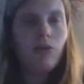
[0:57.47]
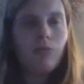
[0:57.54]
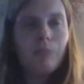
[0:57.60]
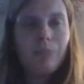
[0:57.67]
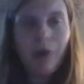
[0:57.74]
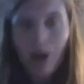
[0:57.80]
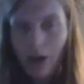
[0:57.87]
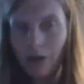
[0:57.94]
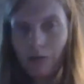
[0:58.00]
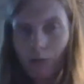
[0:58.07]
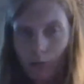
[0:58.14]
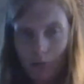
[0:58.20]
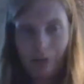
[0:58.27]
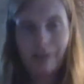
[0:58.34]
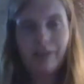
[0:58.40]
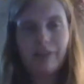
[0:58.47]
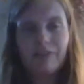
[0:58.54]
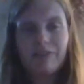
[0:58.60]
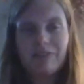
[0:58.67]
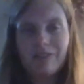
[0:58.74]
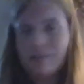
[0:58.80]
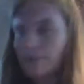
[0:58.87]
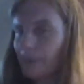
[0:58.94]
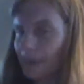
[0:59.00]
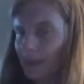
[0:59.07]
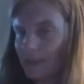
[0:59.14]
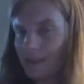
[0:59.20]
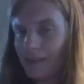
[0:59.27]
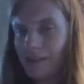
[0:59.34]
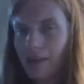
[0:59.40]
bog orchids
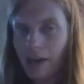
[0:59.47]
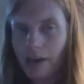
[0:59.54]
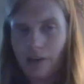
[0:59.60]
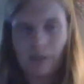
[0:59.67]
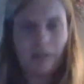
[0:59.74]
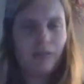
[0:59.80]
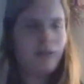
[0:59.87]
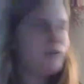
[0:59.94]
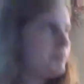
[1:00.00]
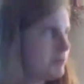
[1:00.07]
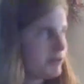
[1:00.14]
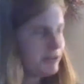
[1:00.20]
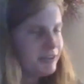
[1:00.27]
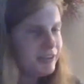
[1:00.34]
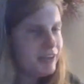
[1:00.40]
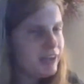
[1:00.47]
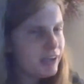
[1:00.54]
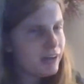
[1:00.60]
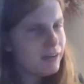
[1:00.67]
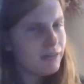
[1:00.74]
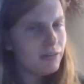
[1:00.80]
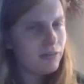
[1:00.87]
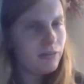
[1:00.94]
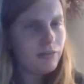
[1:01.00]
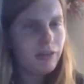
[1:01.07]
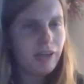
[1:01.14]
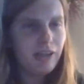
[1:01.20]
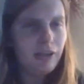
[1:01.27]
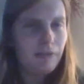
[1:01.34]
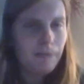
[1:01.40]
that are
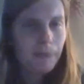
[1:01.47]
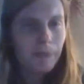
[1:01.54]
particularly